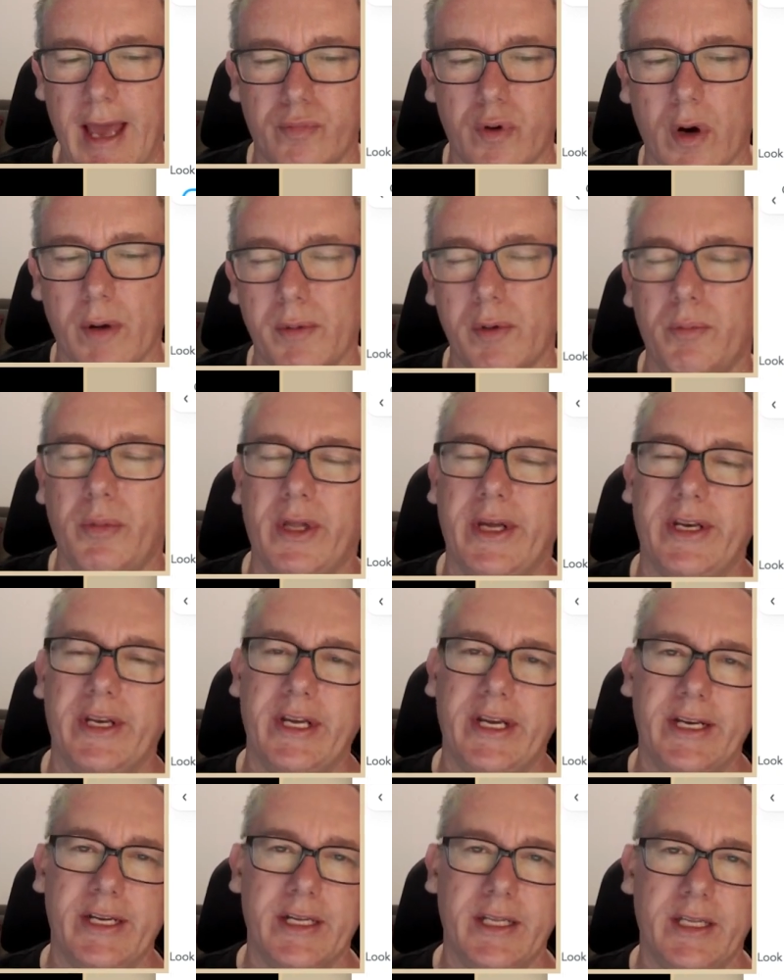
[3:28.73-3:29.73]
Probably
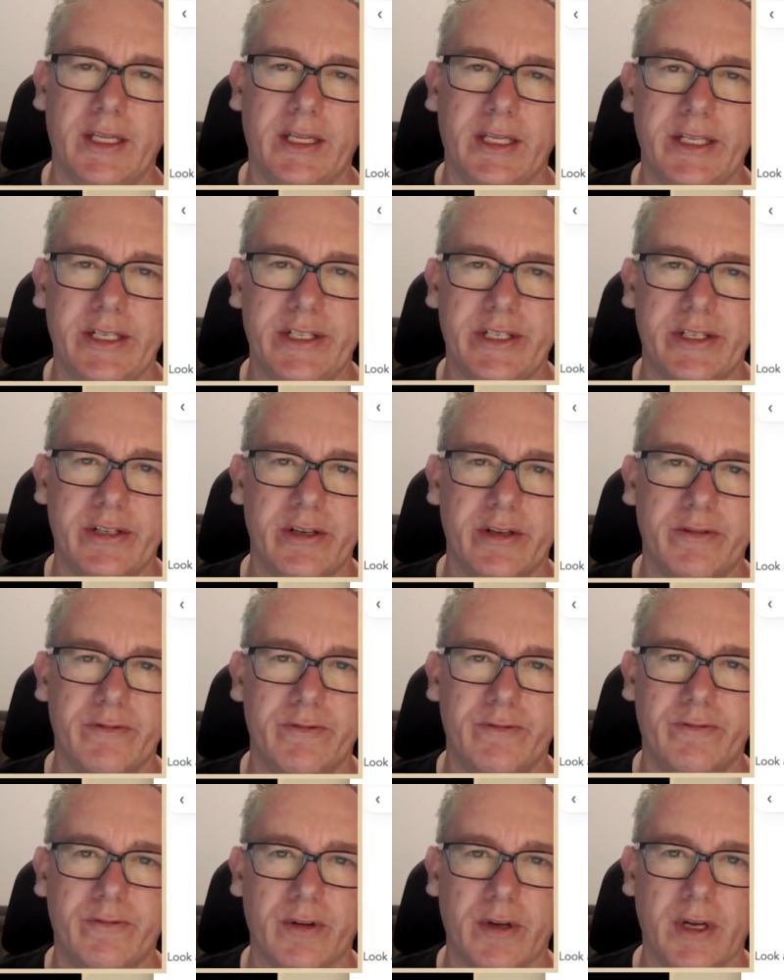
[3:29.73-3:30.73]
need a list
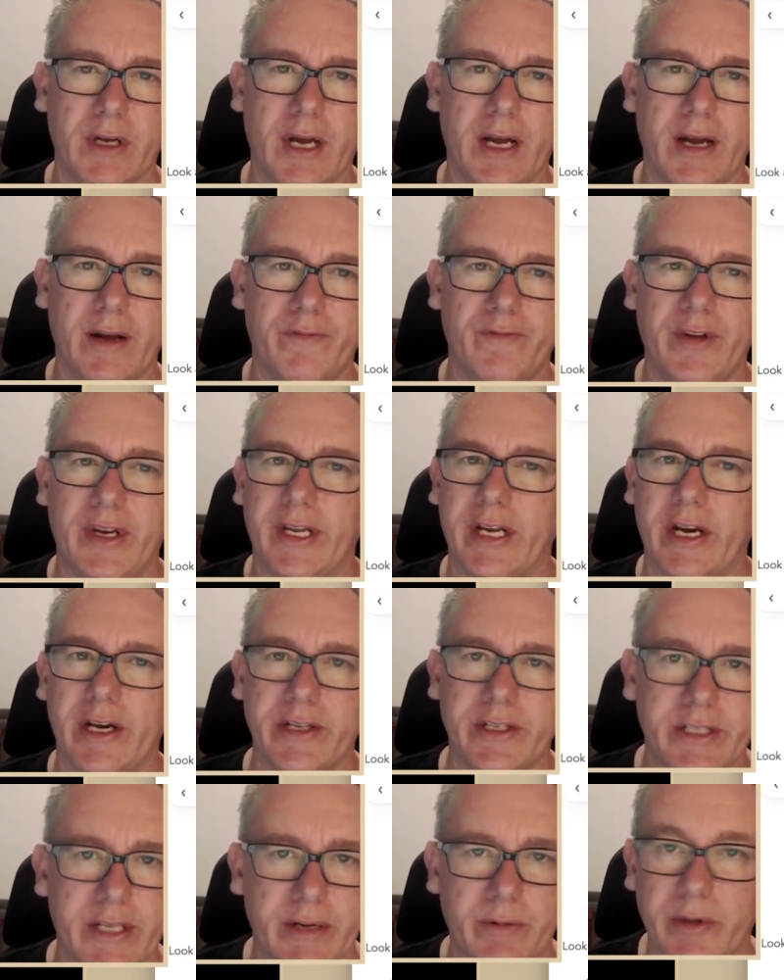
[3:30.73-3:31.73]
of
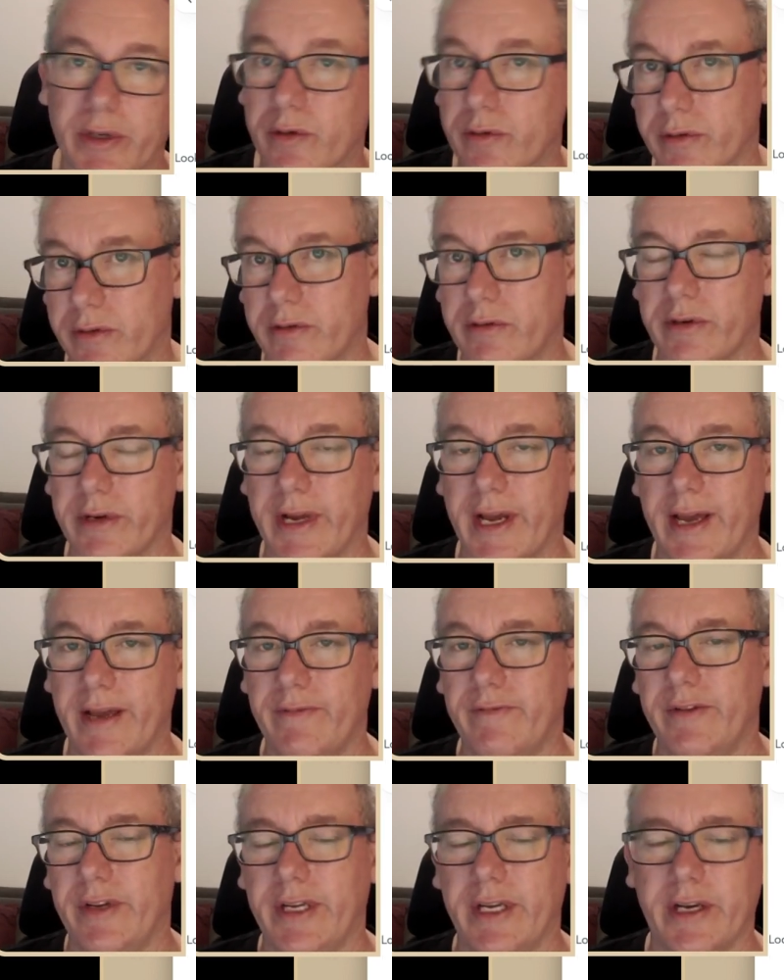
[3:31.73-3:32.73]
videos that could
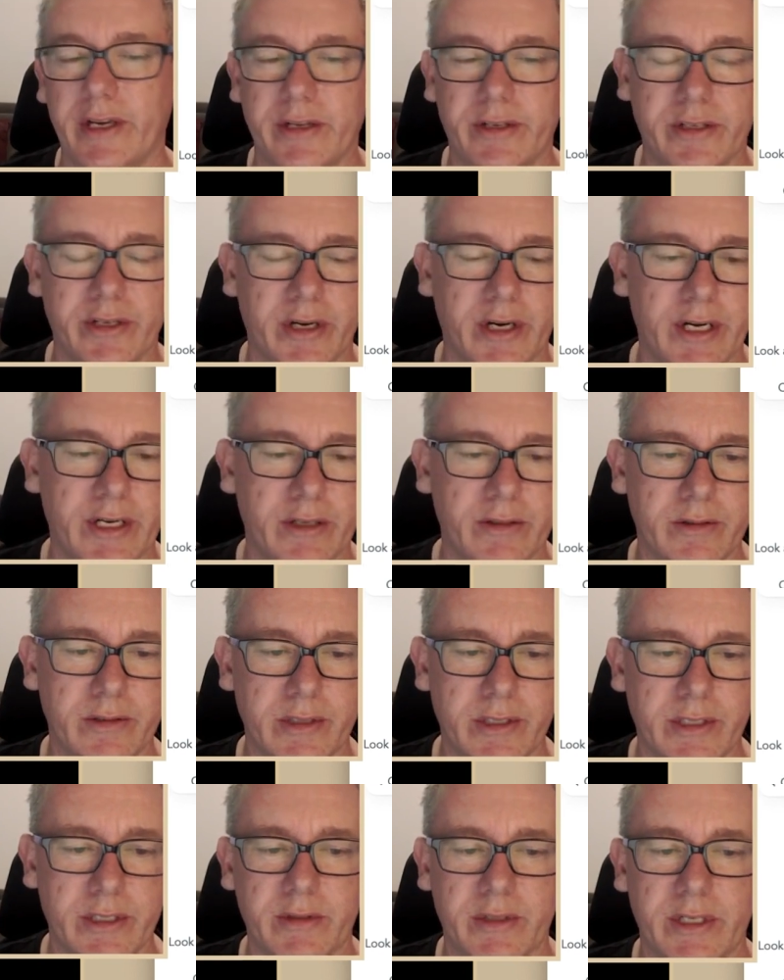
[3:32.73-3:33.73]
create video
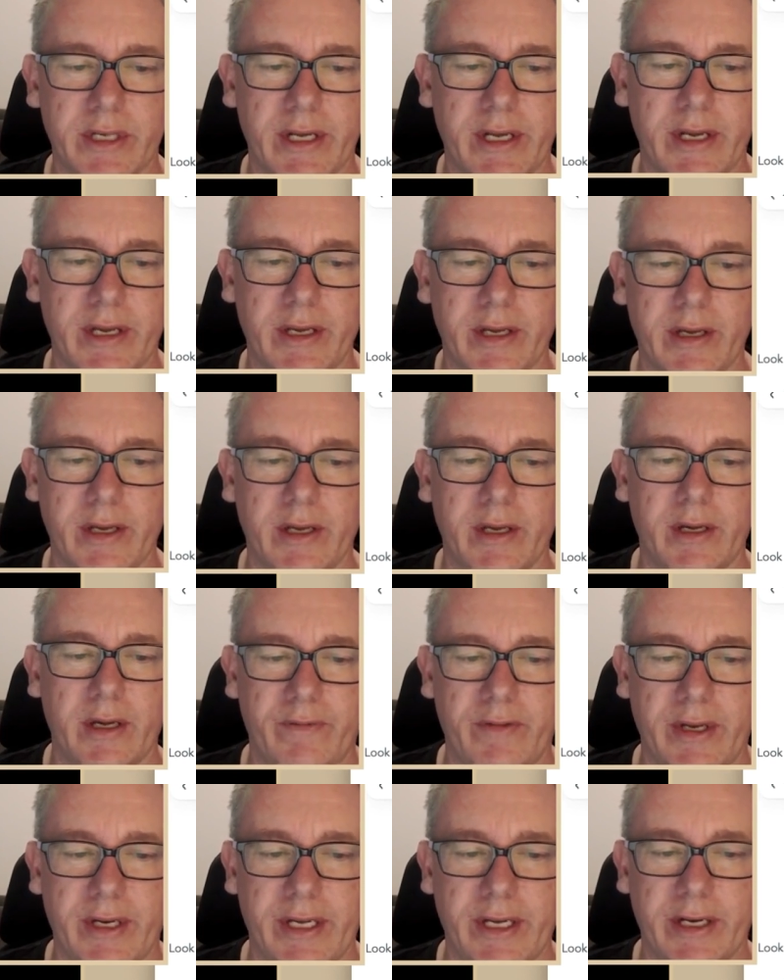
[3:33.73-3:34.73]
titles. So
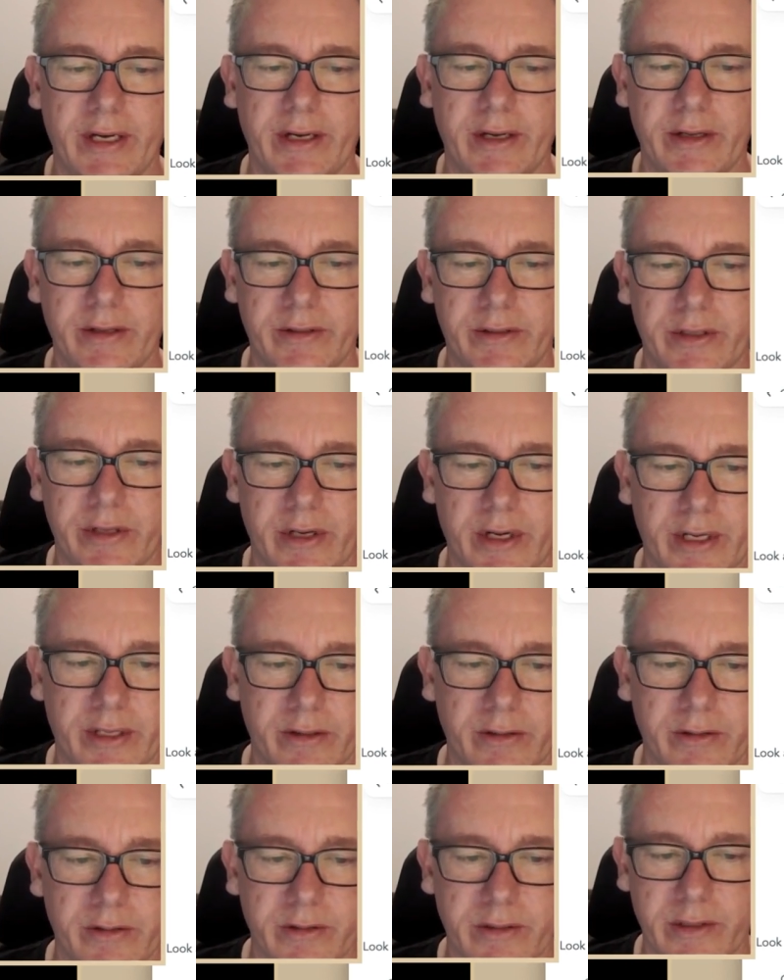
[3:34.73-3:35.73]
video
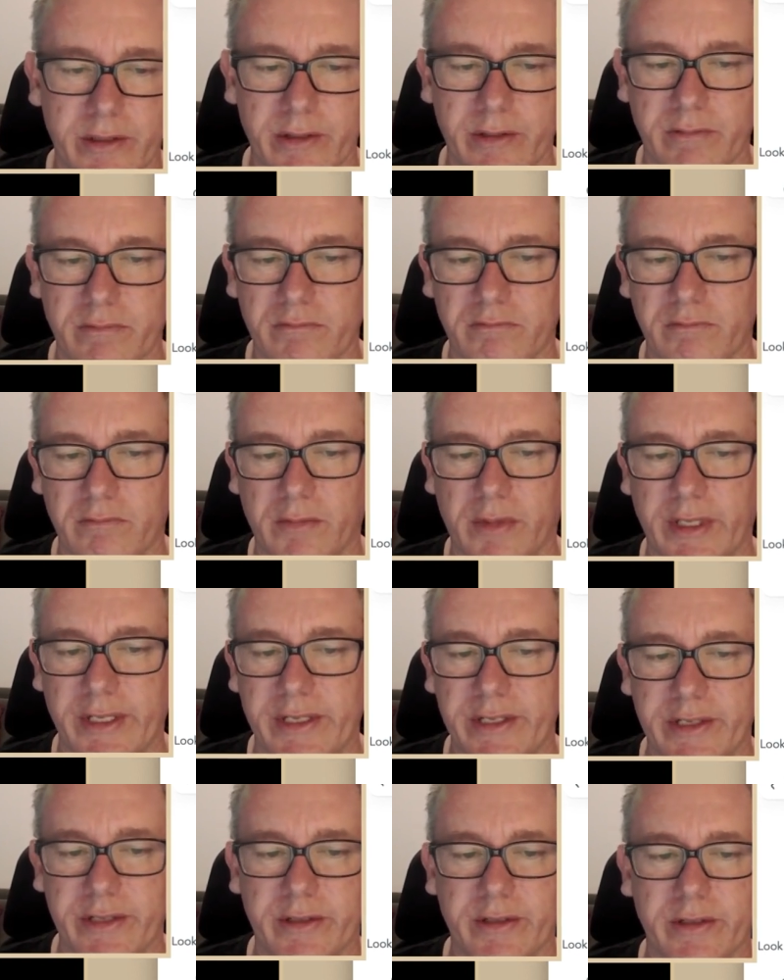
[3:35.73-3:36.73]
titles
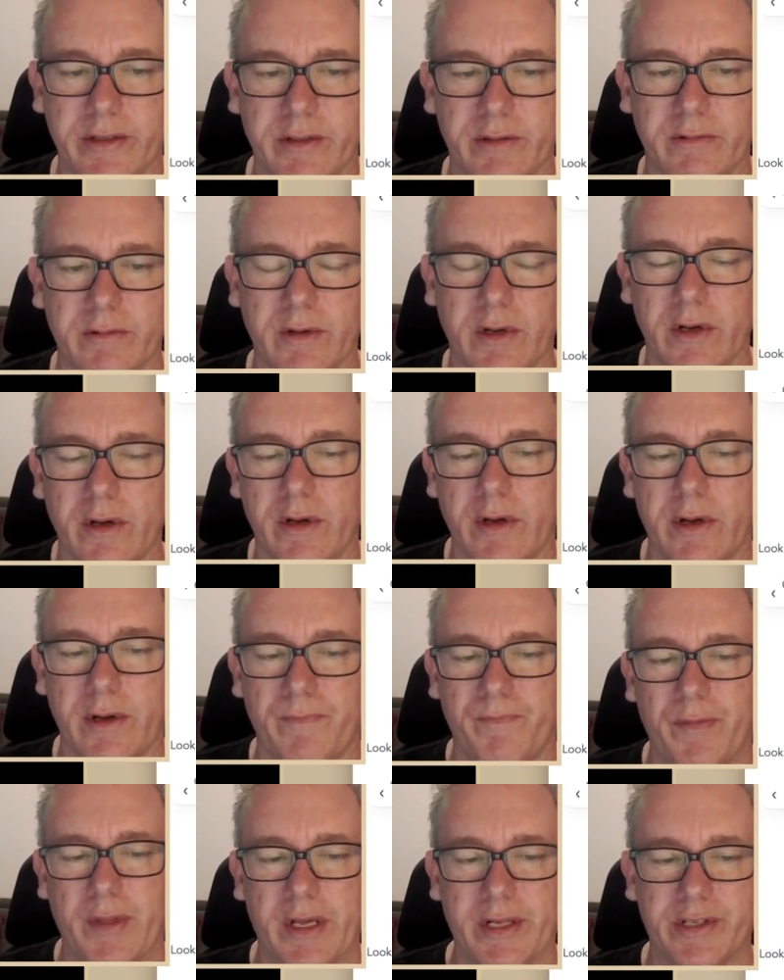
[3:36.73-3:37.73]
list.
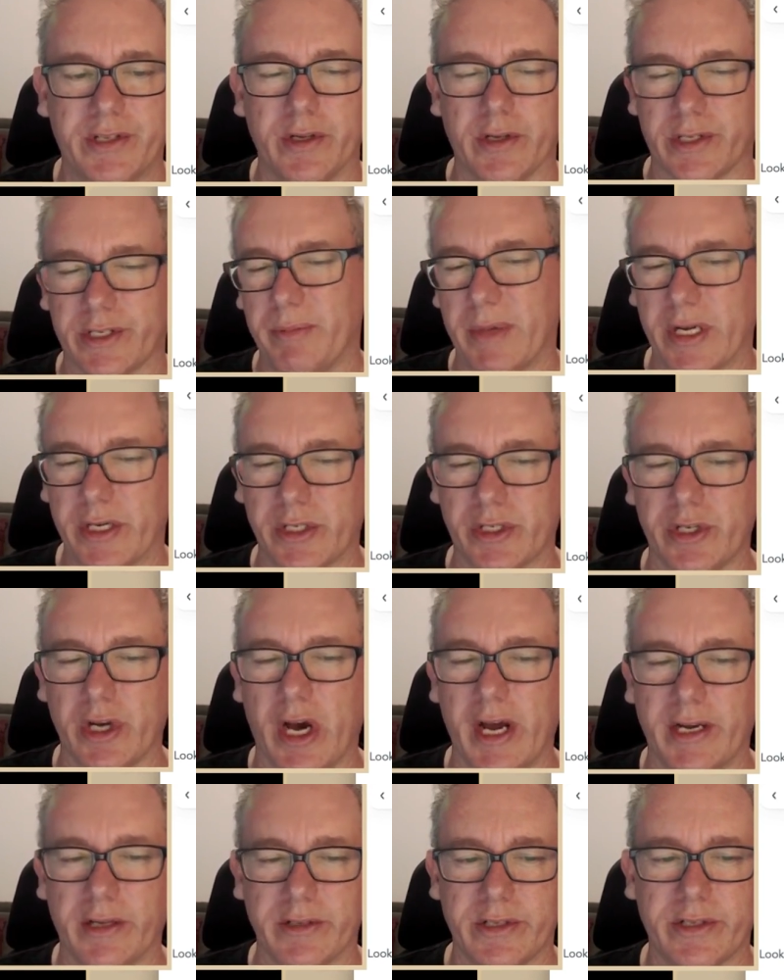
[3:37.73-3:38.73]
It's not so much
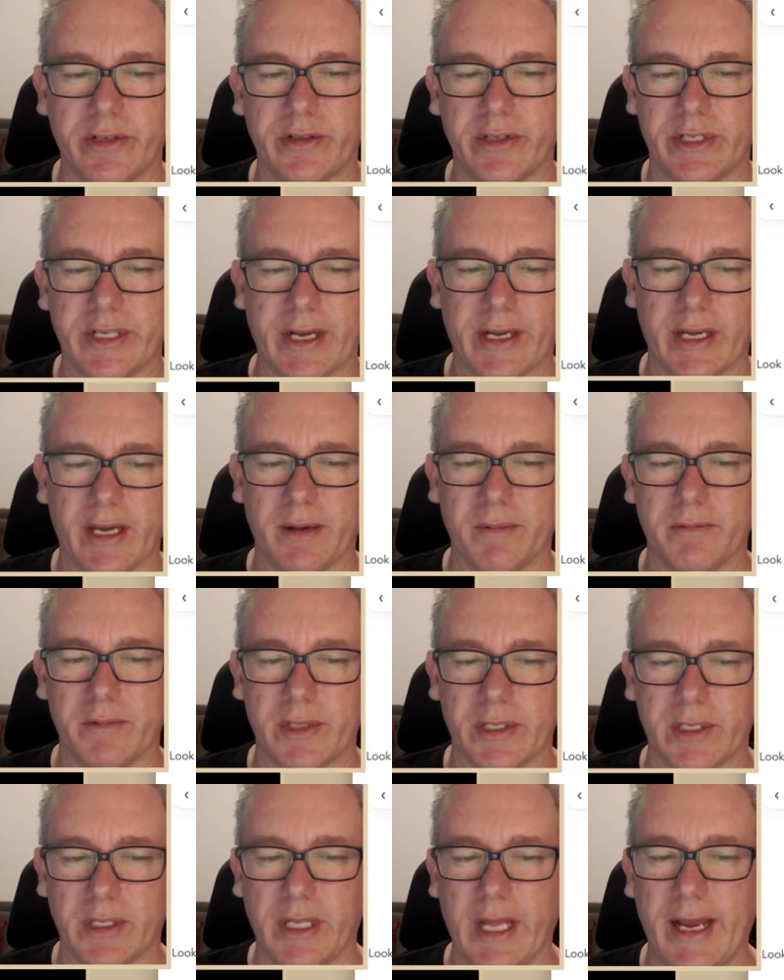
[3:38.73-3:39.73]
titles because that
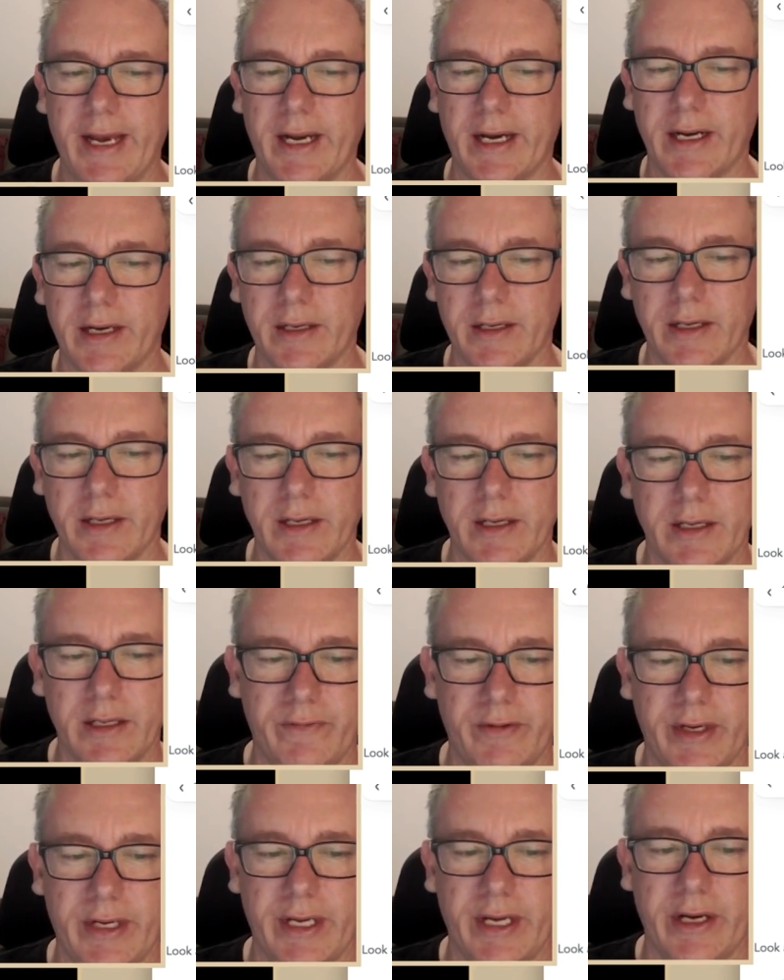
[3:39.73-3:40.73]
comes later, the
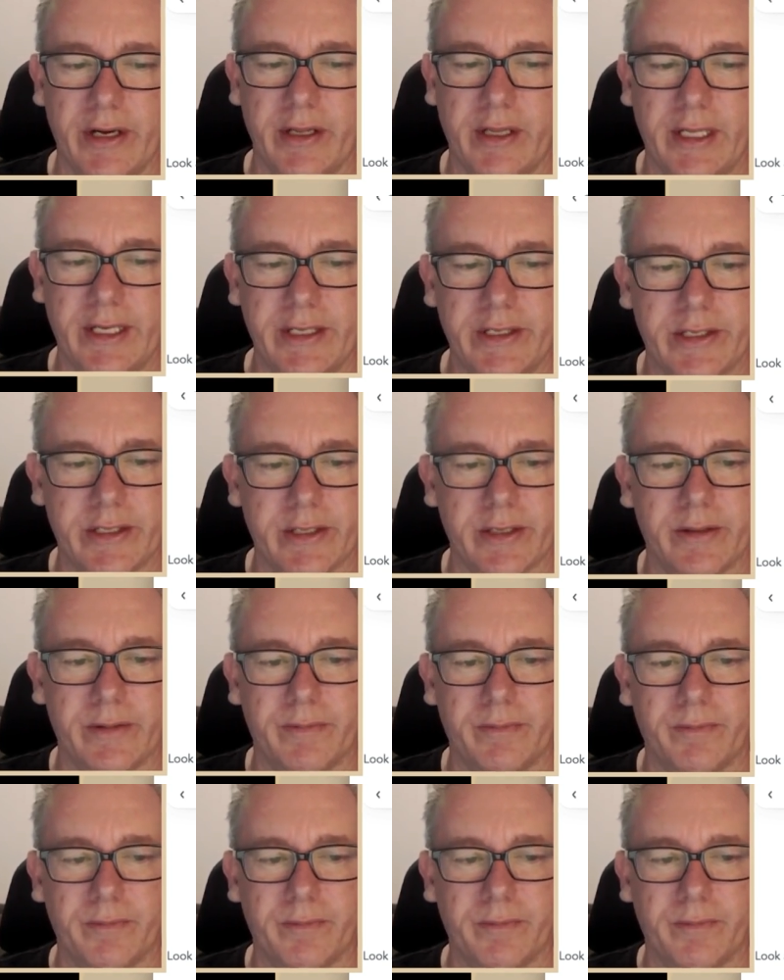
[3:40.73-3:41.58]
video list.